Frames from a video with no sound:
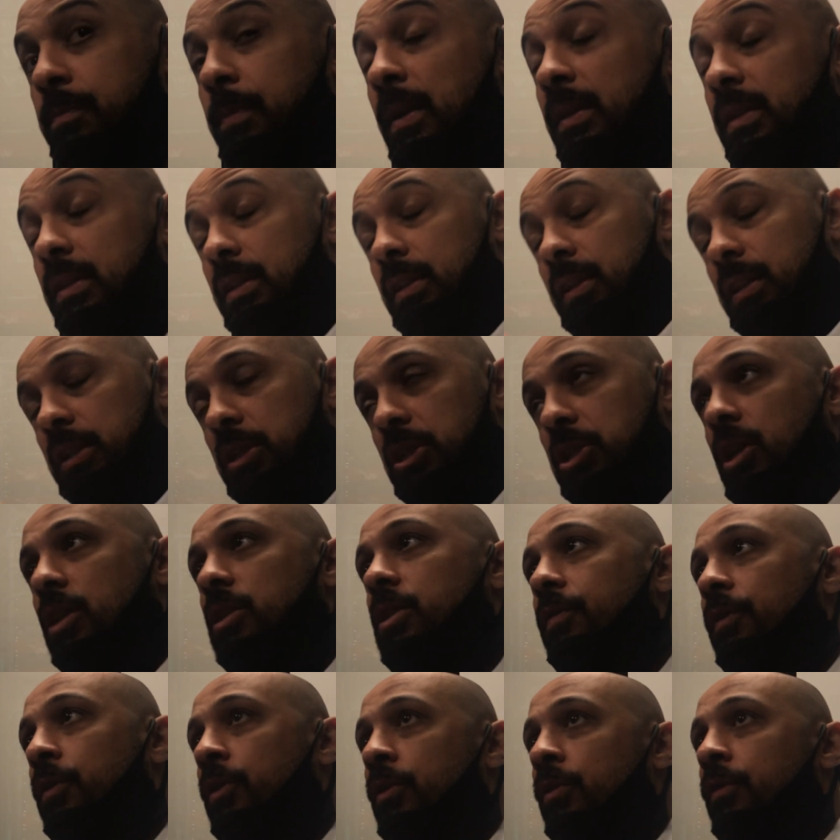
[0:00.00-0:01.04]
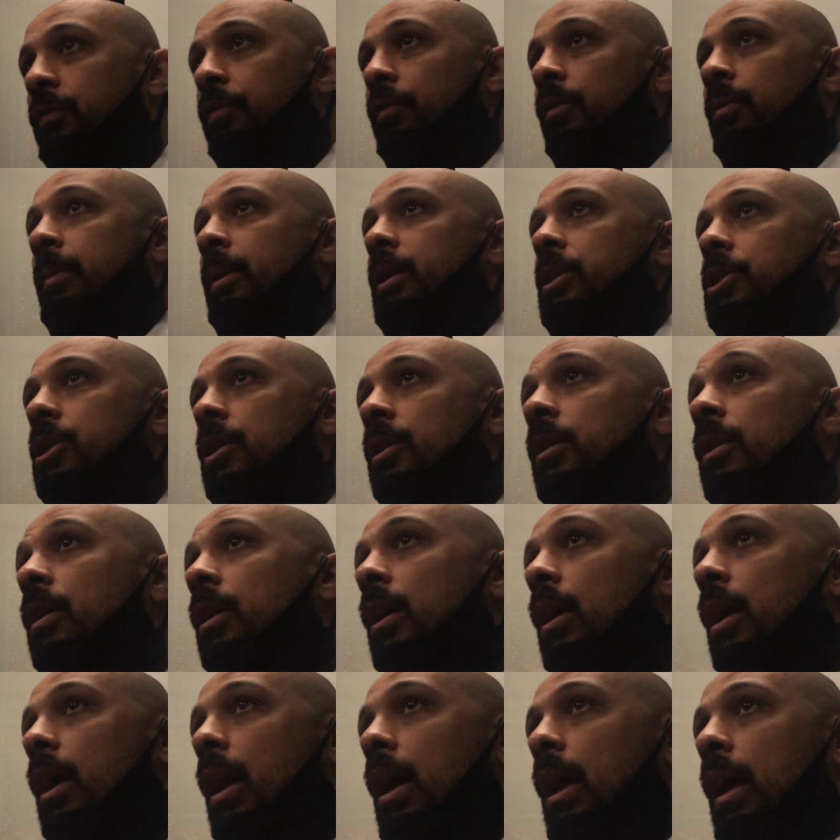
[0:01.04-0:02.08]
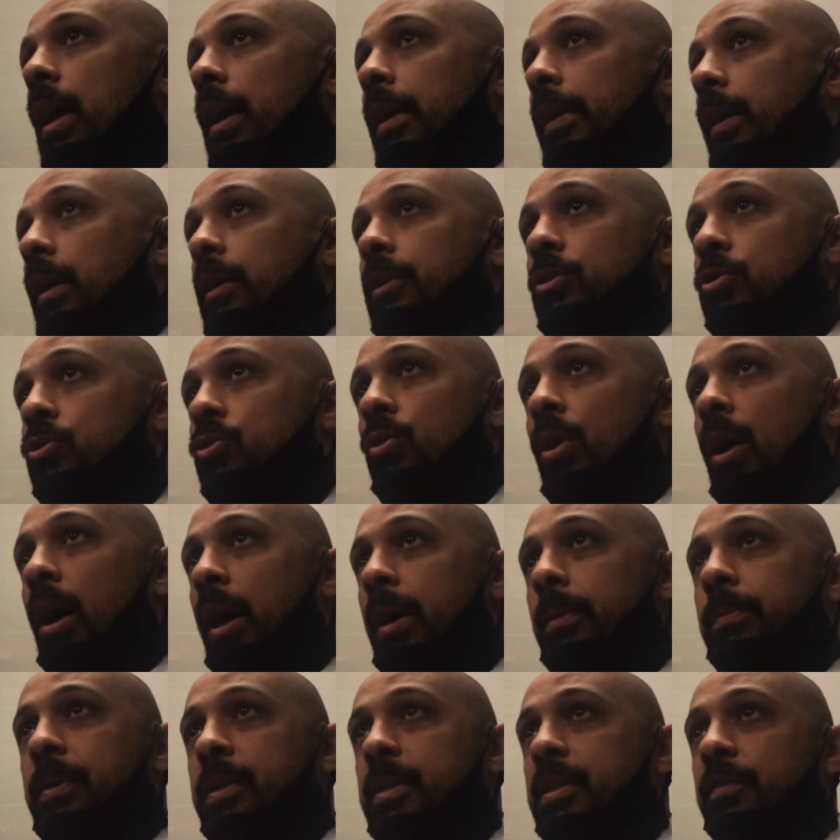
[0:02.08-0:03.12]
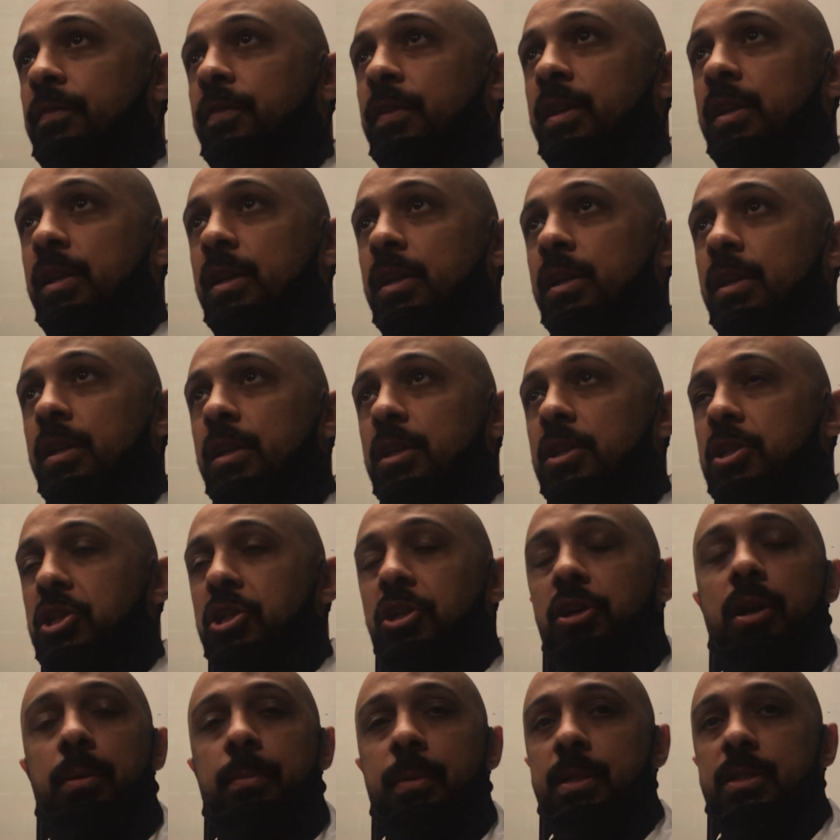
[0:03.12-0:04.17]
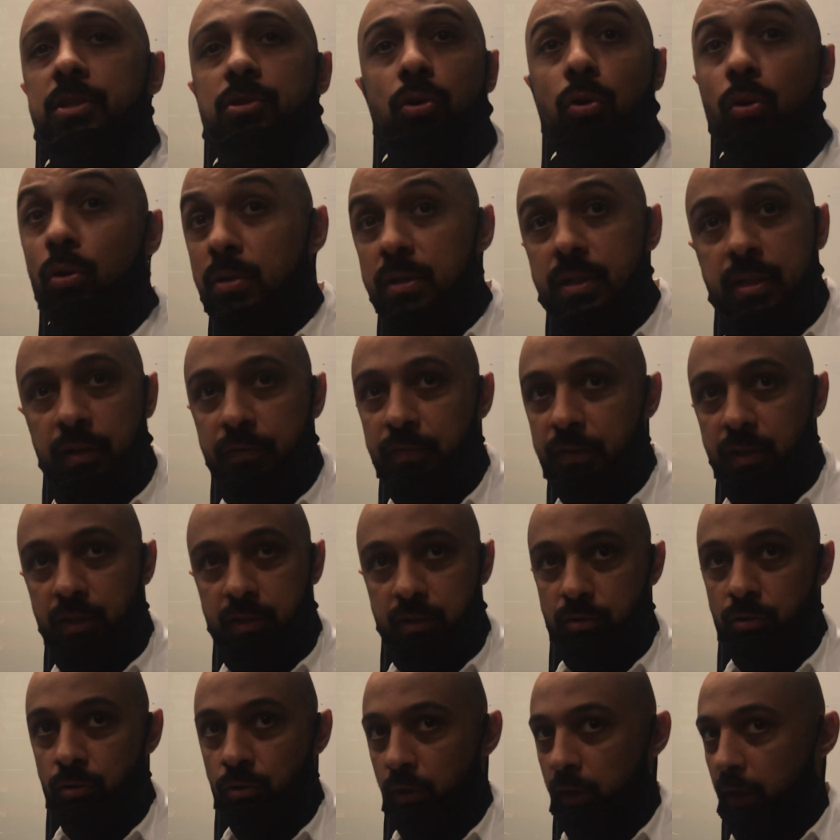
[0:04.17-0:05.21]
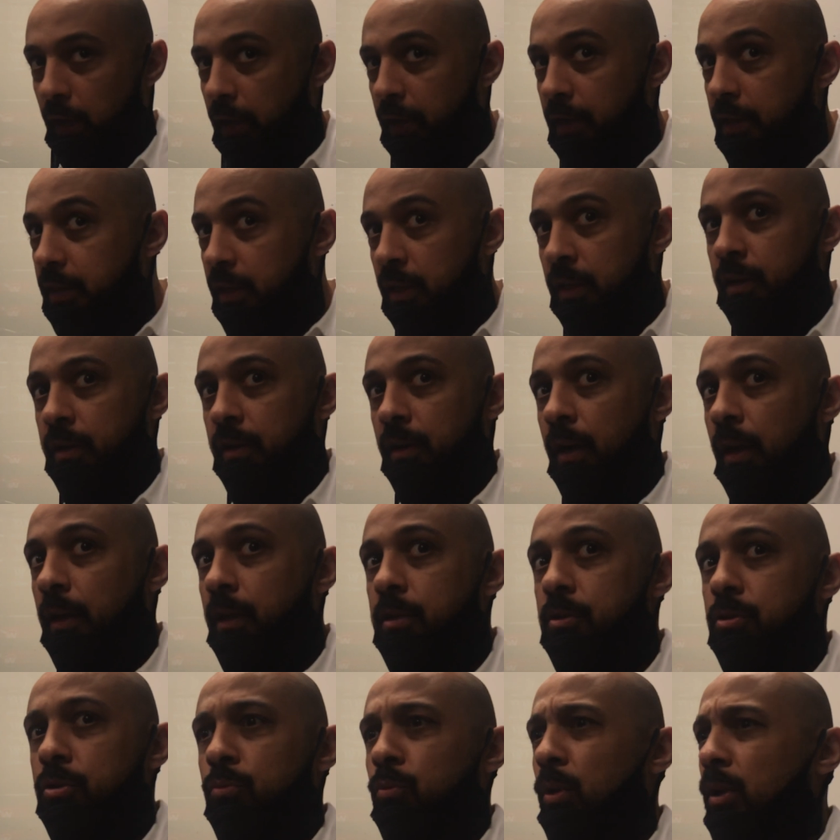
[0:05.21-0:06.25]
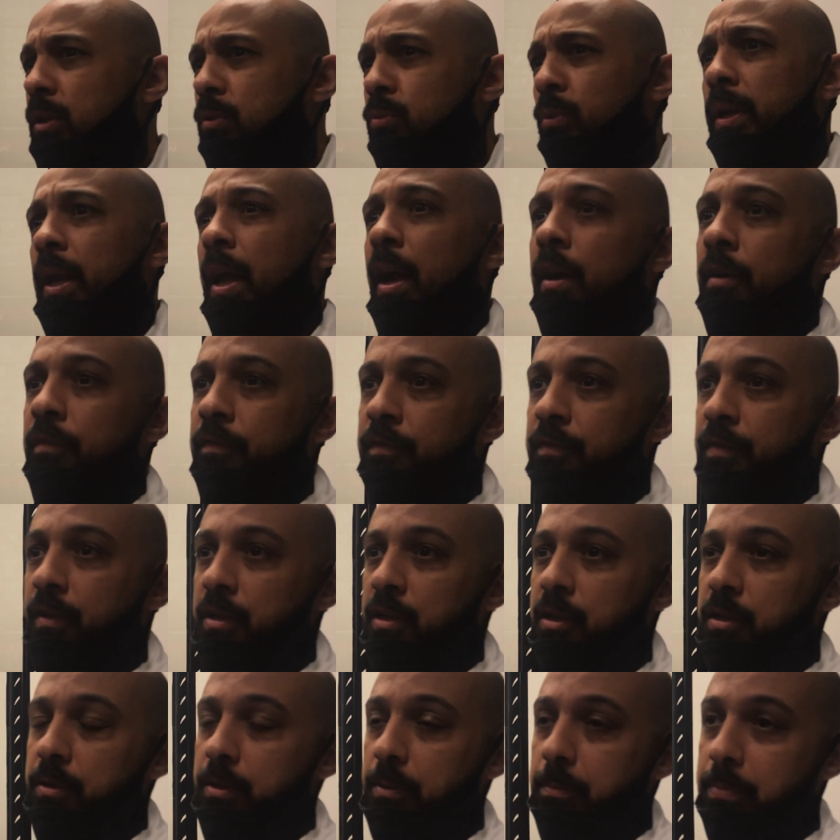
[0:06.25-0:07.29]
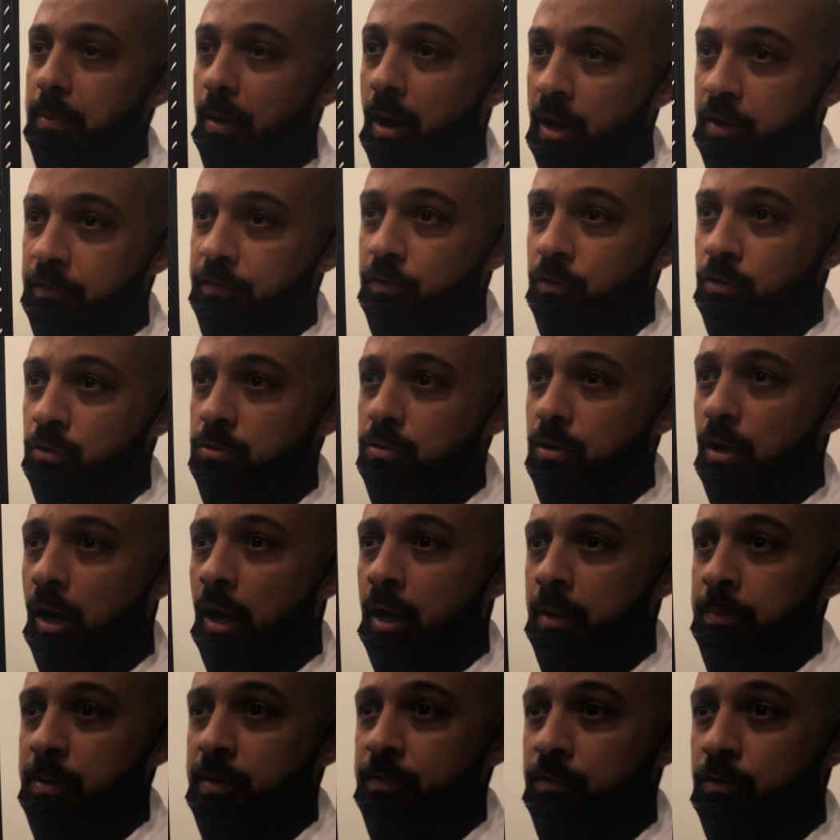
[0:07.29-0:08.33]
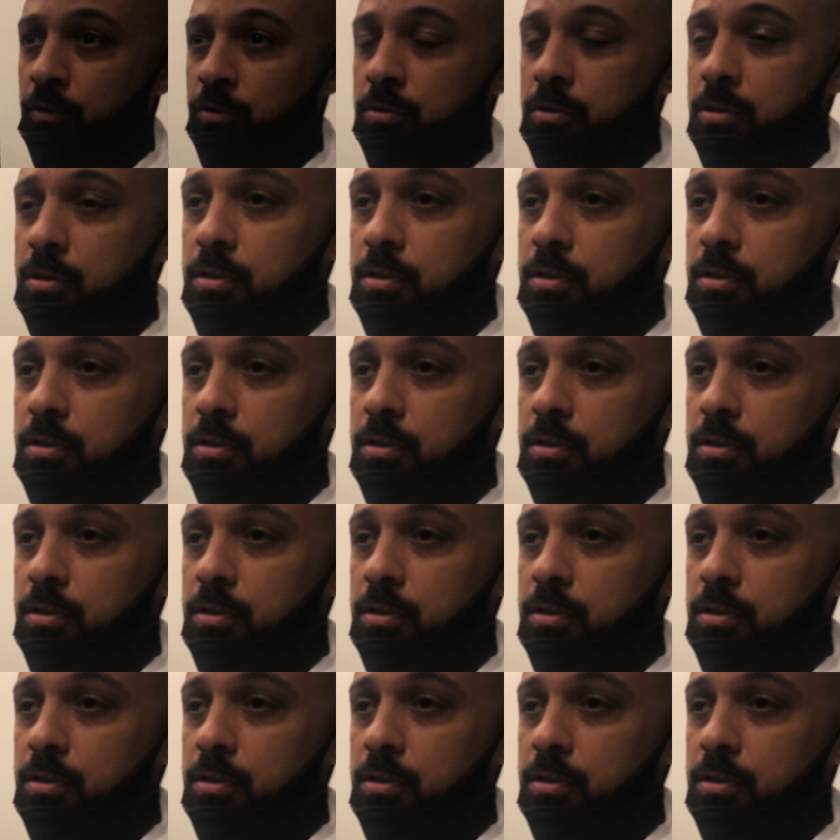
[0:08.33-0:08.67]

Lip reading: But just for your information, related to IPTV, GRMS, all services, anything related to what we have, iPhone, IP phones.